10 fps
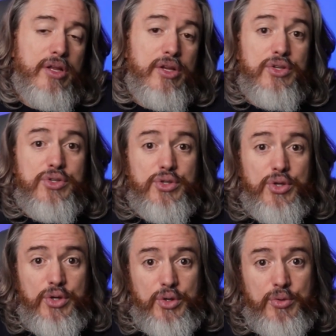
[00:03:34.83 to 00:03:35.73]

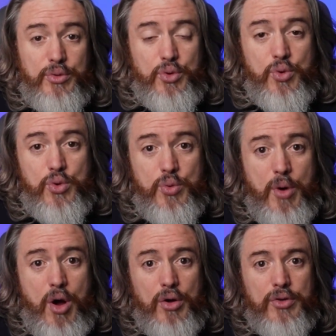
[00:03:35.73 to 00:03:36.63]
Should
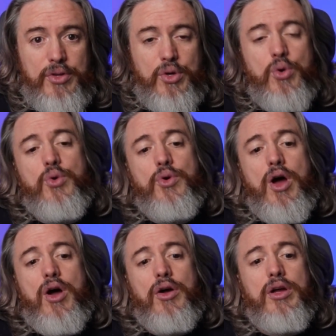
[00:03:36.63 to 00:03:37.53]
the cuckoo
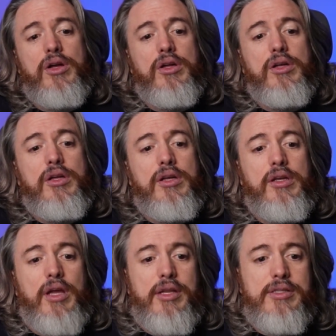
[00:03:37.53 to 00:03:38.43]
dog
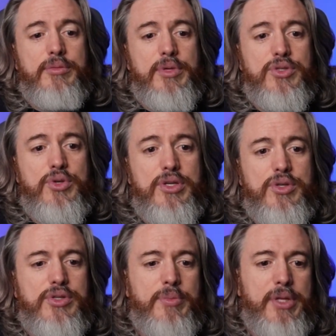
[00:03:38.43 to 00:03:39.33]
get some injuries or
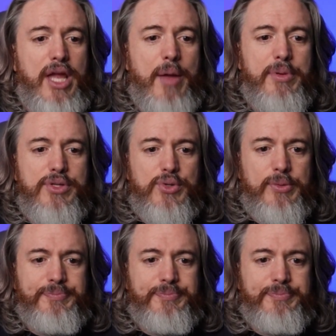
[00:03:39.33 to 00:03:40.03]
something happen to him?